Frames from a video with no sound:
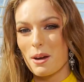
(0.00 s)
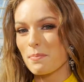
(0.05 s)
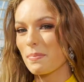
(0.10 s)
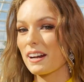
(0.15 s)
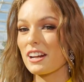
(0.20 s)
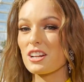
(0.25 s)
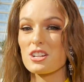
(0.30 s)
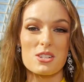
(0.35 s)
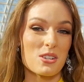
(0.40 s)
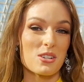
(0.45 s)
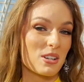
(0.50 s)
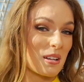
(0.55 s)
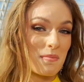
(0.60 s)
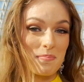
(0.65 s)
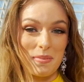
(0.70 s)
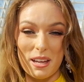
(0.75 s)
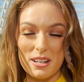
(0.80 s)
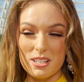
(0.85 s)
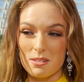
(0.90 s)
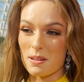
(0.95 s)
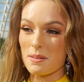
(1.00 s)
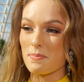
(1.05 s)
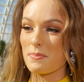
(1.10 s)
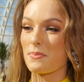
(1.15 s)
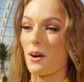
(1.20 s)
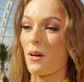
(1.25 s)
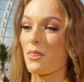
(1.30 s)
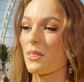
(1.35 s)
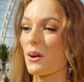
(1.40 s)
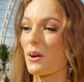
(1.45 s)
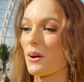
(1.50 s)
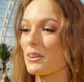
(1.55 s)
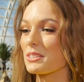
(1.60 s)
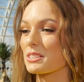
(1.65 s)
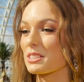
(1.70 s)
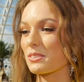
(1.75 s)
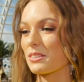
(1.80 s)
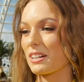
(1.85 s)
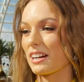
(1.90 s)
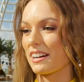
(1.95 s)
But it shouldn't be. It should be on
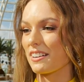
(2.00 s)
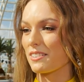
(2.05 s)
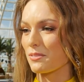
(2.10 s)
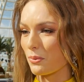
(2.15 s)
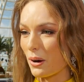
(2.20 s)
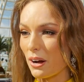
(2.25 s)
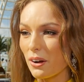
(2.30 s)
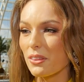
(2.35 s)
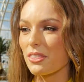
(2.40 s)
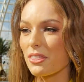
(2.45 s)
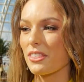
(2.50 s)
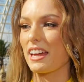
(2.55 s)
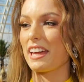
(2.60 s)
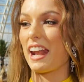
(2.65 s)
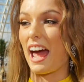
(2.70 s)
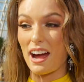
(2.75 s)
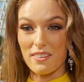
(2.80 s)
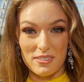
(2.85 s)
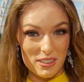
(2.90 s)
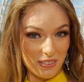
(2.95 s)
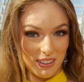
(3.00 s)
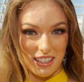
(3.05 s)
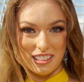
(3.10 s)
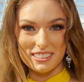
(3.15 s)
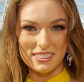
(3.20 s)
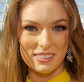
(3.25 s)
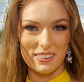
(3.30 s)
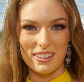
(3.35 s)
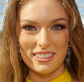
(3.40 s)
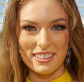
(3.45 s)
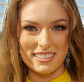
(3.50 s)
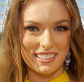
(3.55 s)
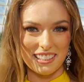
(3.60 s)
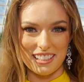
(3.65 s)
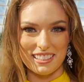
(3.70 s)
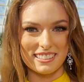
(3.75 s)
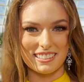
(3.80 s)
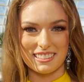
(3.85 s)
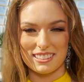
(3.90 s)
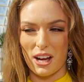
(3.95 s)
those who are wealthy and have the
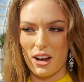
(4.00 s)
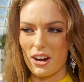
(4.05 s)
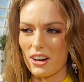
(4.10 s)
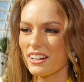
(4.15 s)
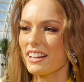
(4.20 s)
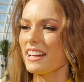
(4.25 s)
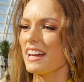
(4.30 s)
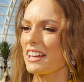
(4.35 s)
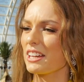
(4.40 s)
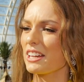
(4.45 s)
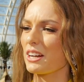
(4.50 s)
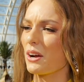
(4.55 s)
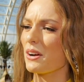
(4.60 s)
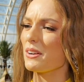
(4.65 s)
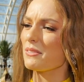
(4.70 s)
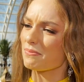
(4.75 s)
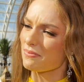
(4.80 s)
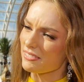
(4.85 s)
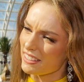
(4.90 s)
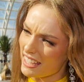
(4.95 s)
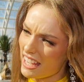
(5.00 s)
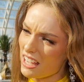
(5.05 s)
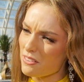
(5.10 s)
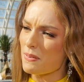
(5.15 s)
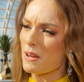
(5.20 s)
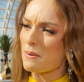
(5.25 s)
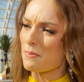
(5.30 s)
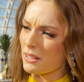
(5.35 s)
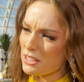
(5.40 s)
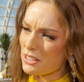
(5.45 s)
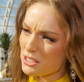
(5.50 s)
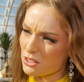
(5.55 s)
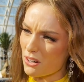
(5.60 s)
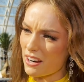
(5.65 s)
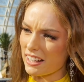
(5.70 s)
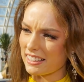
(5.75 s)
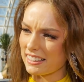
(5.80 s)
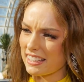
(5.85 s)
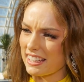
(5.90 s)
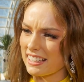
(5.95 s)
resources. So, if people are
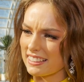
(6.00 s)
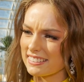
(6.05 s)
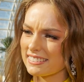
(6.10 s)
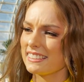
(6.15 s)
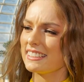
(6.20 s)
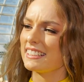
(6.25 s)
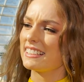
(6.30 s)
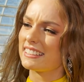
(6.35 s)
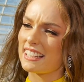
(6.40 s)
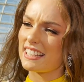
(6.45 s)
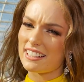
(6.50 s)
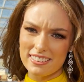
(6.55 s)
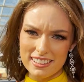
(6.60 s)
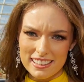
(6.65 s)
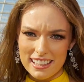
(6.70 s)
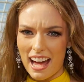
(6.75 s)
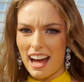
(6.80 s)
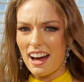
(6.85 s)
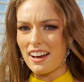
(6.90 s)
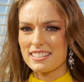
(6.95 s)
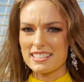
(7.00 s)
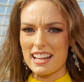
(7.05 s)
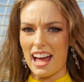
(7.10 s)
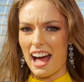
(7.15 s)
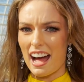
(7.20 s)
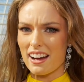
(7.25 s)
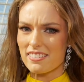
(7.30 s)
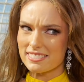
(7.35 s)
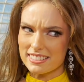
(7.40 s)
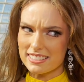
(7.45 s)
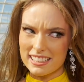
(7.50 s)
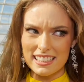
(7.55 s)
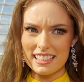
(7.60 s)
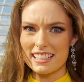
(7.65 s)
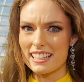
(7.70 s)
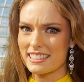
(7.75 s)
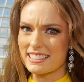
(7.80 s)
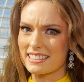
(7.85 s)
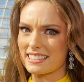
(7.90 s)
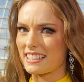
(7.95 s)
struggling, they're allowed to have
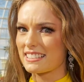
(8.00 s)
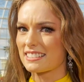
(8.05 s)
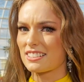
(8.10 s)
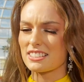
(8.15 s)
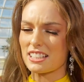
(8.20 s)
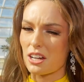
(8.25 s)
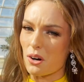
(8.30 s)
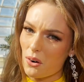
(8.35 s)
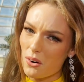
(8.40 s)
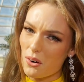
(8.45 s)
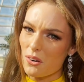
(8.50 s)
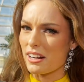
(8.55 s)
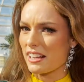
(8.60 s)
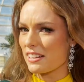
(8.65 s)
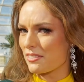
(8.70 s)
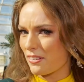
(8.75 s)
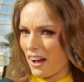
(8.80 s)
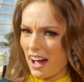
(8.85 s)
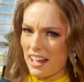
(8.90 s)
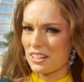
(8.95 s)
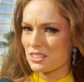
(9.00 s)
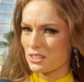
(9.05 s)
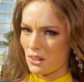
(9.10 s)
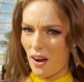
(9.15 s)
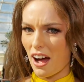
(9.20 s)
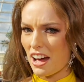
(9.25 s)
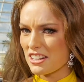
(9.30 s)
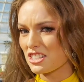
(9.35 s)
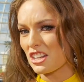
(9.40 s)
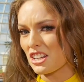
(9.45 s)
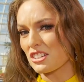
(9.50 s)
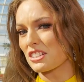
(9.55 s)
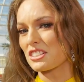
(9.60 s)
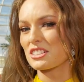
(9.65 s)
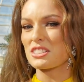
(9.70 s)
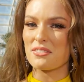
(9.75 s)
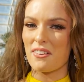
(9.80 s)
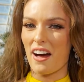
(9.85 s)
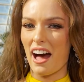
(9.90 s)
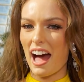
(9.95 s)
leniences because they're already fighting so hard just to
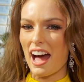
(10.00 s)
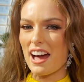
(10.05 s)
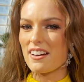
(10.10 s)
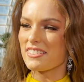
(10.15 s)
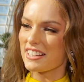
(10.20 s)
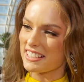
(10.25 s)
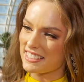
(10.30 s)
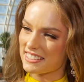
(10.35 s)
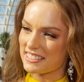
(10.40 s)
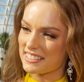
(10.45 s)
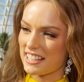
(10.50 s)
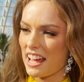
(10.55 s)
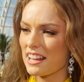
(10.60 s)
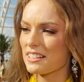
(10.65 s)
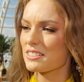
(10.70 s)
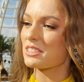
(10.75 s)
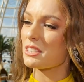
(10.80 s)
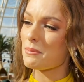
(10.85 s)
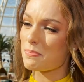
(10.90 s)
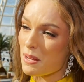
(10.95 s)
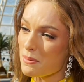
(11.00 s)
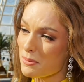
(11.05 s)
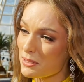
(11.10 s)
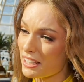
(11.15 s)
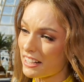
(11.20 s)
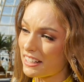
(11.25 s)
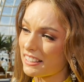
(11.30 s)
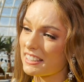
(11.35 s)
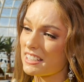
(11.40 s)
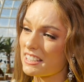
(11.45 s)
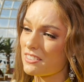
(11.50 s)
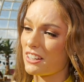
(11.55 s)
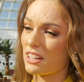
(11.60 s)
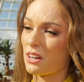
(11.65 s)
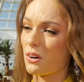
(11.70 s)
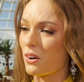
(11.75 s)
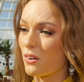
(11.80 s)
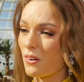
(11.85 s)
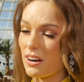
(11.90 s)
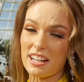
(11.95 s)
survive. Instead, the people that are living
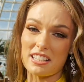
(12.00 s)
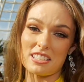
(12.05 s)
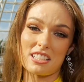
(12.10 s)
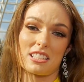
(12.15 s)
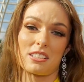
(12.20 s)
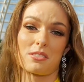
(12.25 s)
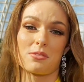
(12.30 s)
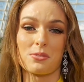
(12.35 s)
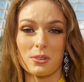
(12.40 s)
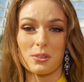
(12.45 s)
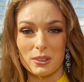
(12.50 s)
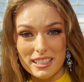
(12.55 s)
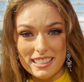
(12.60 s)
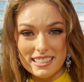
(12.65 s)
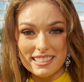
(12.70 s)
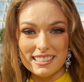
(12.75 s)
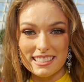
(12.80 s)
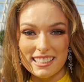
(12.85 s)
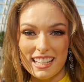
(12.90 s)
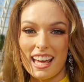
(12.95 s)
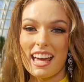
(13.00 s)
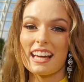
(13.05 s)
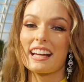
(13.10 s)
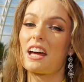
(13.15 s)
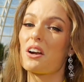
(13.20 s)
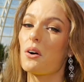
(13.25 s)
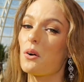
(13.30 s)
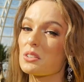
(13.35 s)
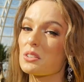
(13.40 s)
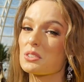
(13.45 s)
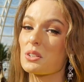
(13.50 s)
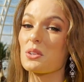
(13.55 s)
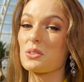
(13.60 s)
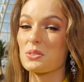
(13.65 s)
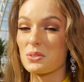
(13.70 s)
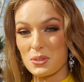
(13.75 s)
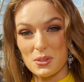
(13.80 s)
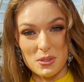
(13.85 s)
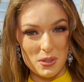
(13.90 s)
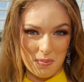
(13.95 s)
already to the fullest can also
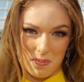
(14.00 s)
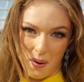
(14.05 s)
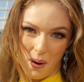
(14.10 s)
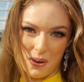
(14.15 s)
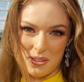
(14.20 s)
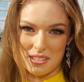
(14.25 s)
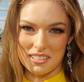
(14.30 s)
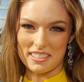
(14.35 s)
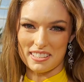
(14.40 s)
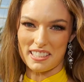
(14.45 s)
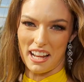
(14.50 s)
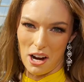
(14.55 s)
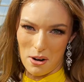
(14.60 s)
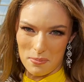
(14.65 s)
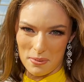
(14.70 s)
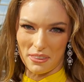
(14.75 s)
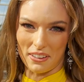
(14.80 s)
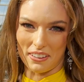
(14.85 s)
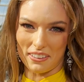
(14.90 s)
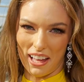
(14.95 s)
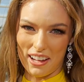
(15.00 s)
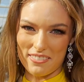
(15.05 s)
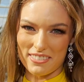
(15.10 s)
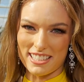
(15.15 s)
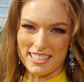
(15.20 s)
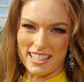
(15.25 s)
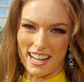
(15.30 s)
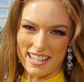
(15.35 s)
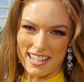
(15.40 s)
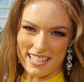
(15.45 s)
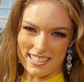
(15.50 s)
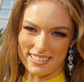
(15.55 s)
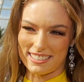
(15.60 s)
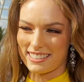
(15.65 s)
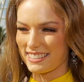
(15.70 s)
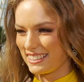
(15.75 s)
do the most to help with the climate change.